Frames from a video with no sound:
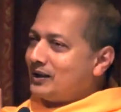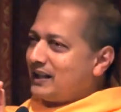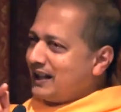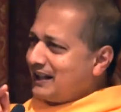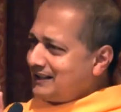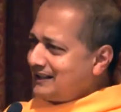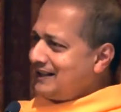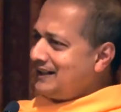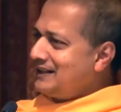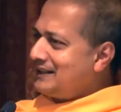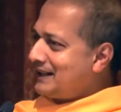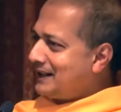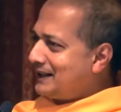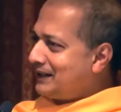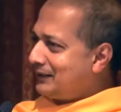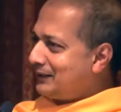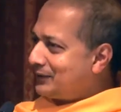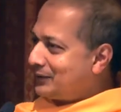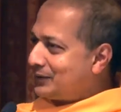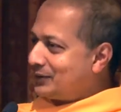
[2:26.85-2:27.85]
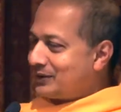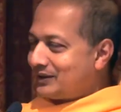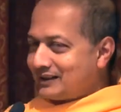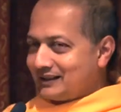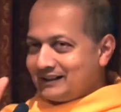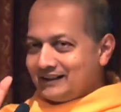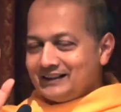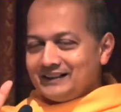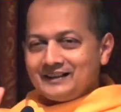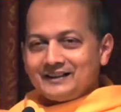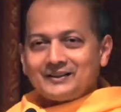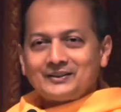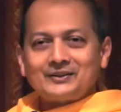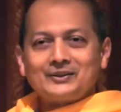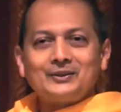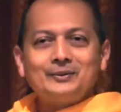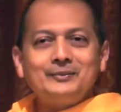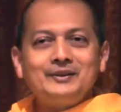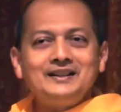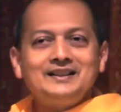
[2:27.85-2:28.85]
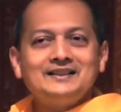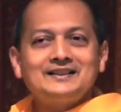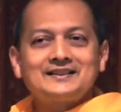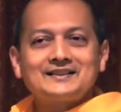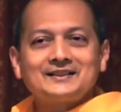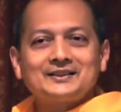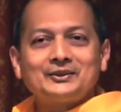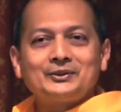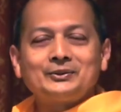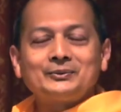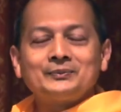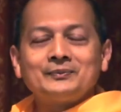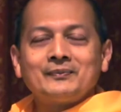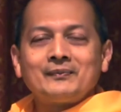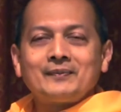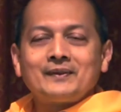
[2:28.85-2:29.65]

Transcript: 1894, so many years ago.